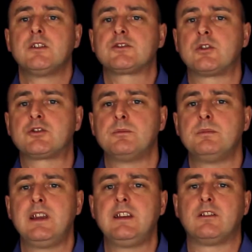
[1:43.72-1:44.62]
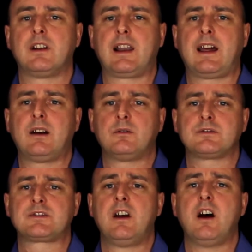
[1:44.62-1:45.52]
Social media
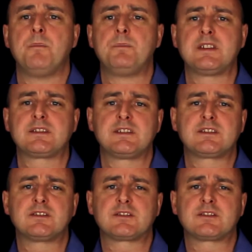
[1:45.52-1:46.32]
allows a business to